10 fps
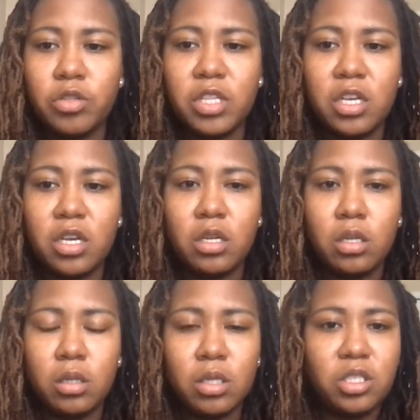then
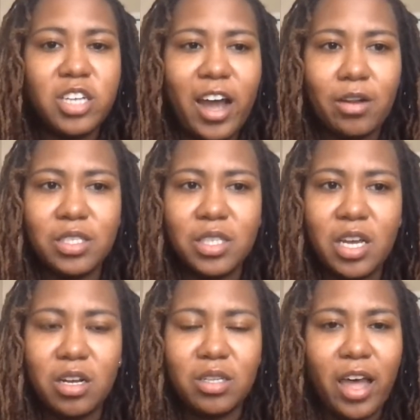the child is
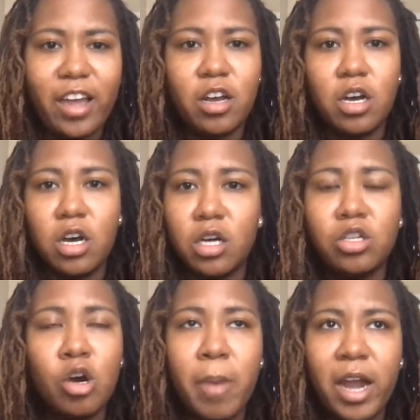there like, oh,
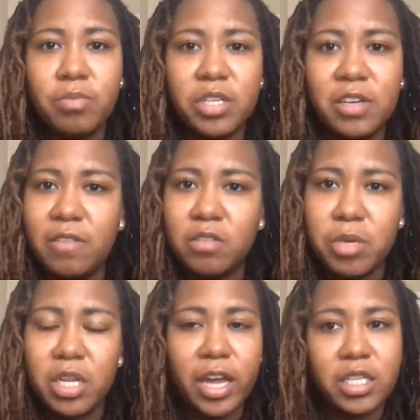nobody believes
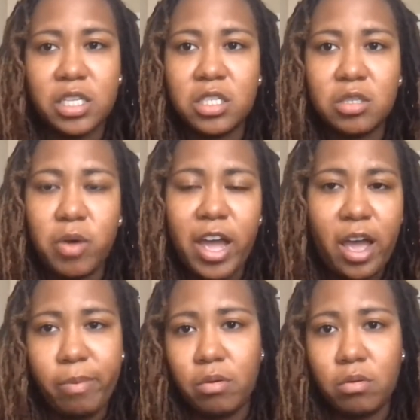me. Like, this is what
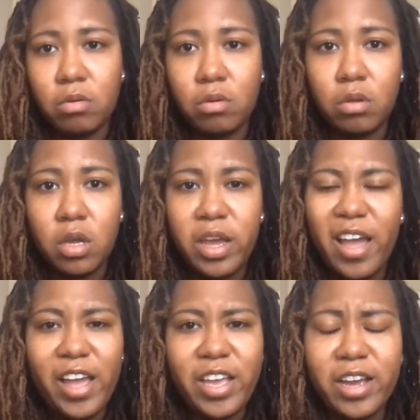happened.
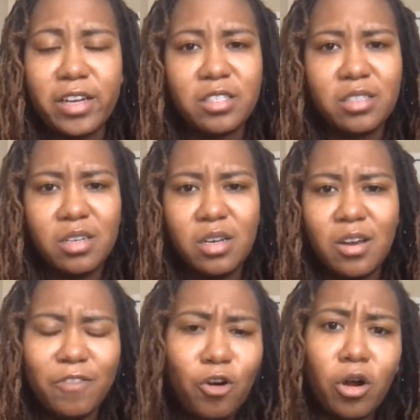And yes,
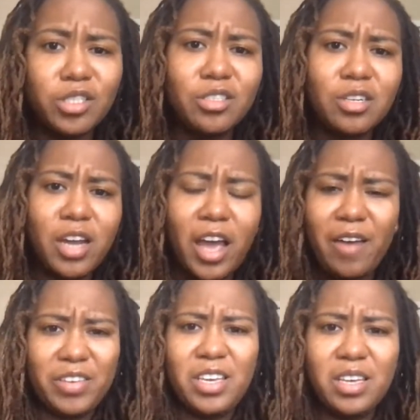of course, you're going to
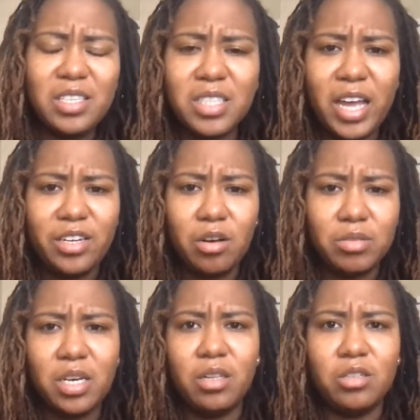have kids that don't
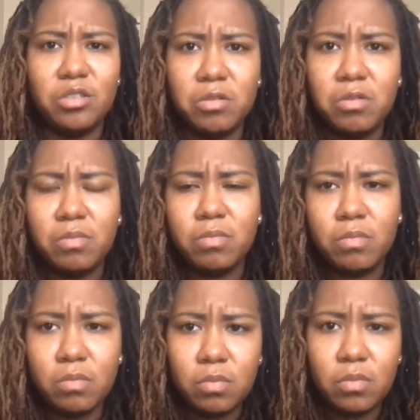tell the truth.
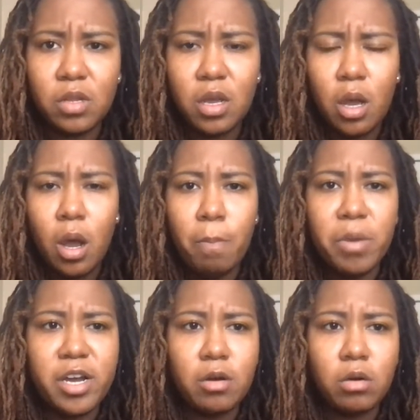
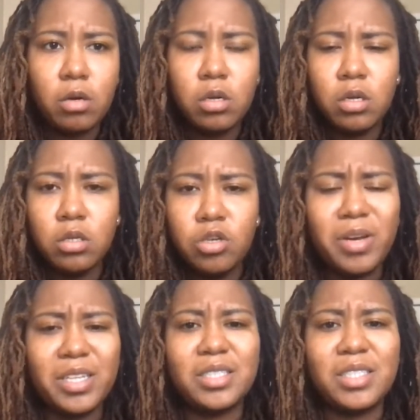But you
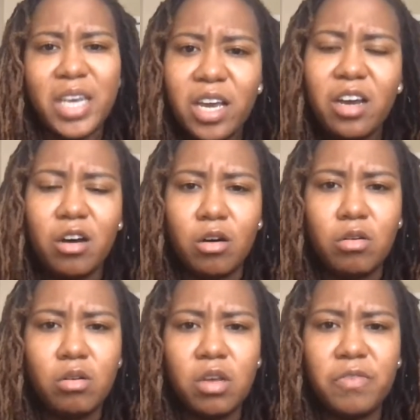could
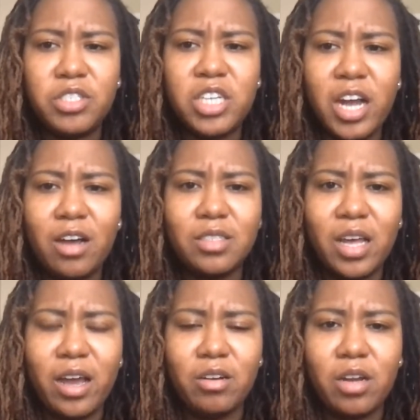tell if a child's
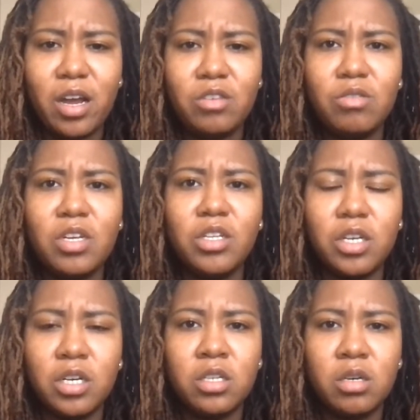lying or not. You can
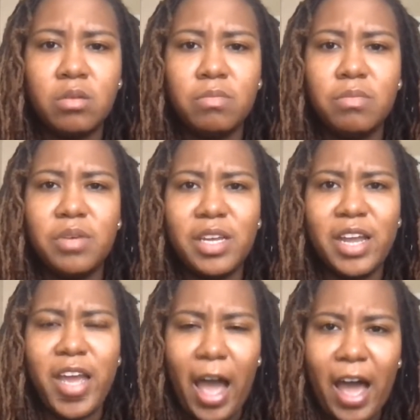look them in
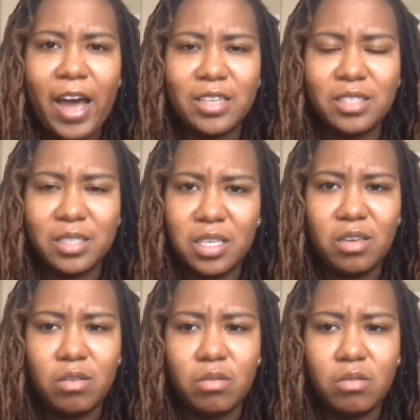their eyes and see.